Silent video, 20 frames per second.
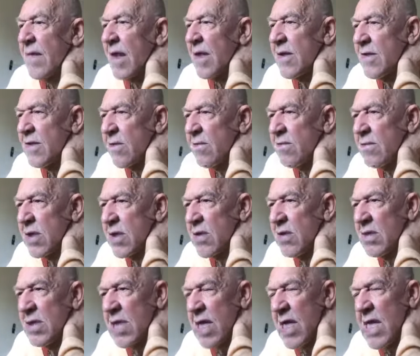So we're
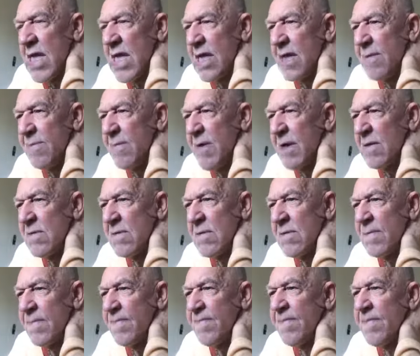going to hear about
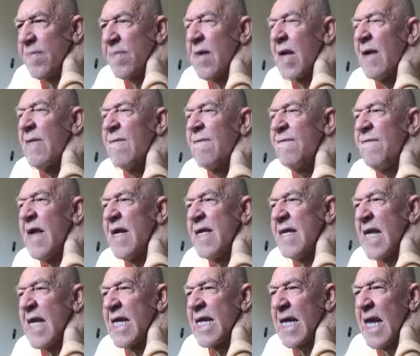
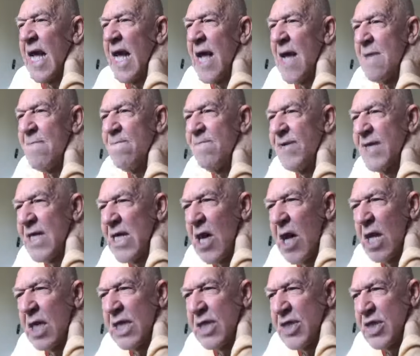Vedic
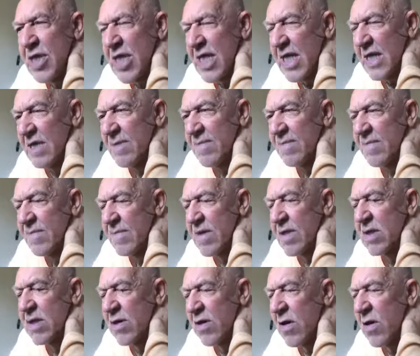embryology,
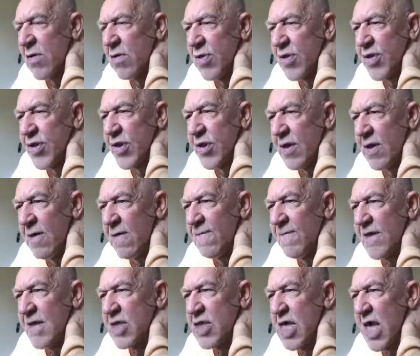the growth of
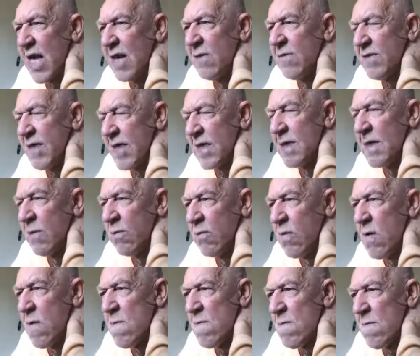the child in the
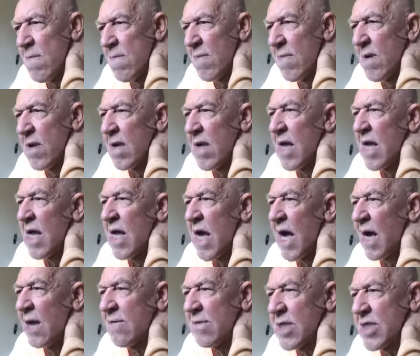womb,
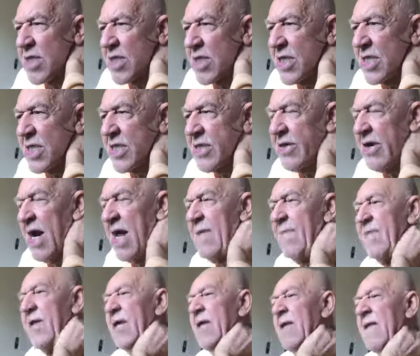how it's
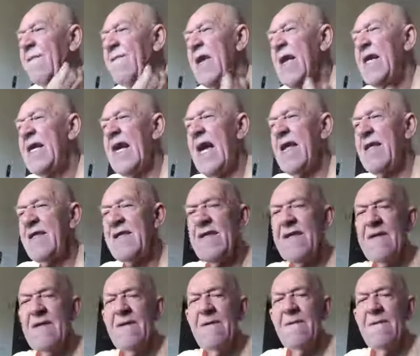described in the Vedas.